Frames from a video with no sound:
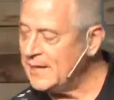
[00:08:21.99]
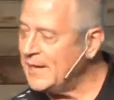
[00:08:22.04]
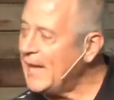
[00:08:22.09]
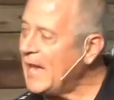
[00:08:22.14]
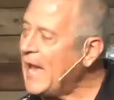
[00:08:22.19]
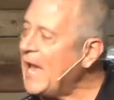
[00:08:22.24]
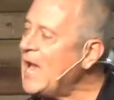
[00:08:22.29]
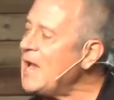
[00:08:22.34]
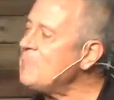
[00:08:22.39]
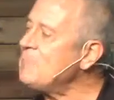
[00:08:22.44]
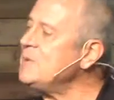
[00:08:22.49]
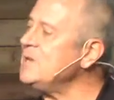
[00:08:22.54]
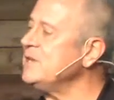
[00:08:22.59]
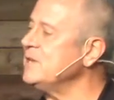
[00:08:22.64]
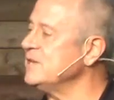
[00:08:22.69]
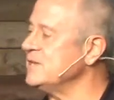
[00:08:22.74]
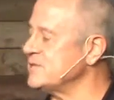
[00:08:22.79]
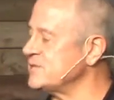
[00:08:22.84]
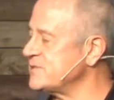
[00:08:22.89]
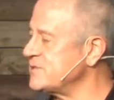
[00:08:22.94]

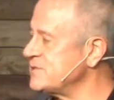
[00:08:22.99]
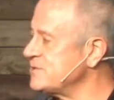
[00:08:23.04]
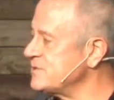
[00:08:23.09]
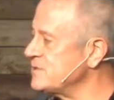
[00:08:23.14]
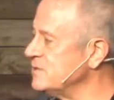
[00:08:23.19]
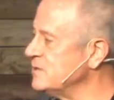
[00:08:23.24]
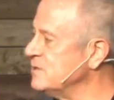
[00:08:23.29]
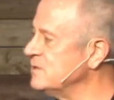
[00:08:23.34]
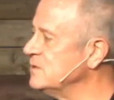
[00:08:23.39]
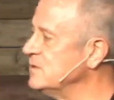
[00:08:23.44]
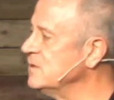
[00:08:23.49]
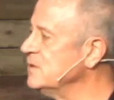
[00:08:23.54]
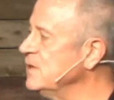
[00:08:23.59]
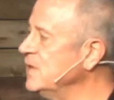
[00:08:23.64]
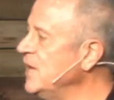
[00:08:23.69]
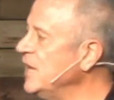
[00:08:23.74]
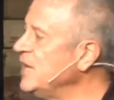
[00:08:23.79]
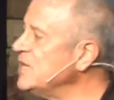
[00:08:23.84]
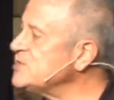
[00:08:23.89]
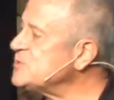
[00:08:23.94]
Happiness
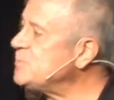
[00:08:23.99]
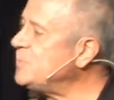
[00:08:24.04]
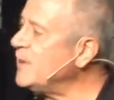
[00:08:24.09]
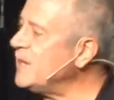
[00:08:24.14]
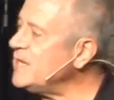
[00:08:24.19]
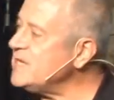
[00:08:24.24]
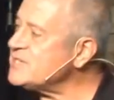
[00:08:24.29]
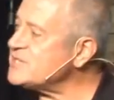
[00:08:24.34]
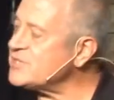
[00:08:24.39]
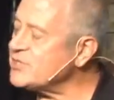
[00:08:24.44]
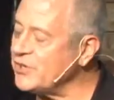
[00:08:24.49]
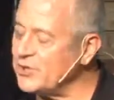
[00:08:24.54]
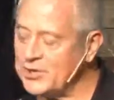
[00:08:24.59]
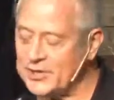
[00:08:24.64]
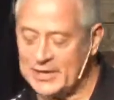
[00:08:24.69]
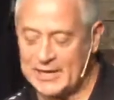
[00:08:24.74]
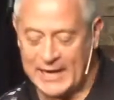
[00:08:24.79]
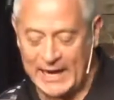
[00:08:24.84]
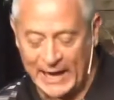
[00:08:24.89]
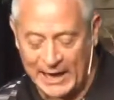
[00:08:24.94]
is based
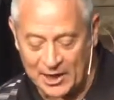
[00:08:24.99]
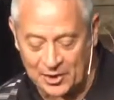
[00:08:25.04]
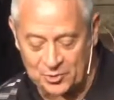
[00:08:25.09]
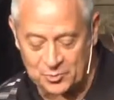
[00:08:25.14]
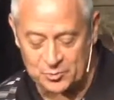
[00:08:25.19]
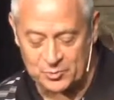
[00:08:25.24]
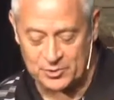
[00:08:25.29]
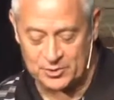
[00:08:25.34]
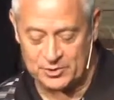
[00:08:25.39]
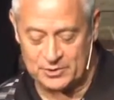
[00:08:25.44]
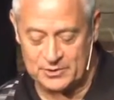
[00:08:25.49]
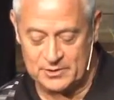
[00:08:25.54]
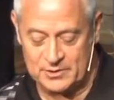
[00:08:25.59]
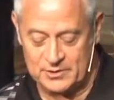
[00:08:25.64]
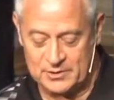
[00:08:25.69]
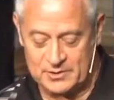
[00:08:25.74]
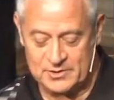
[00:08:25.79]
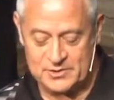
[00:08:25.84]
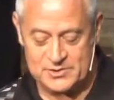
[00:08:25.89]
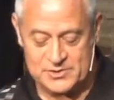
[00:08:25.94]
on outward
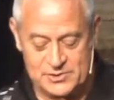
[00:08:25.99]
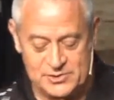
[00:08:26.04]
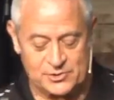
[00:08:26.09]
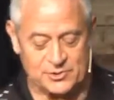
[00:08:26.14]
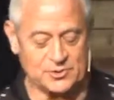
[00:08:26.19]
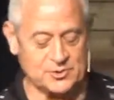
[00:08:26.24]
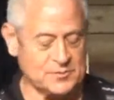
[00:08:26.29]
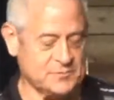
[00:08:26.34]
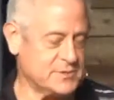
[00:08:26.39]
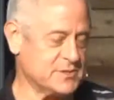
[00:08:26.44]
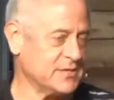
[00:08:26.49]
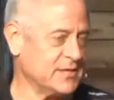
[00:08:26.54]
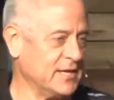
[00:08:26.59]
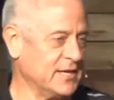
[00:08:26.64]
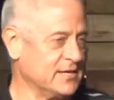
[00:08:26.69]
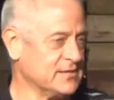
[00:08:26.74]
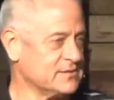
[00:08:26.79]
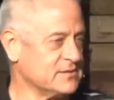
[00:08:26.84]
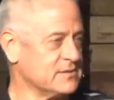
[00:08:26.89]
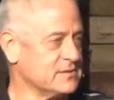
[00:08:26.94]

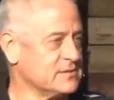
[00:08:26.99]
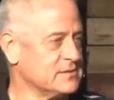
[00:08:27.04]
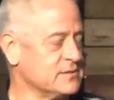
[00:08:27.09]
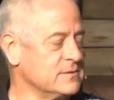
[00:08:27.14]
circumstances,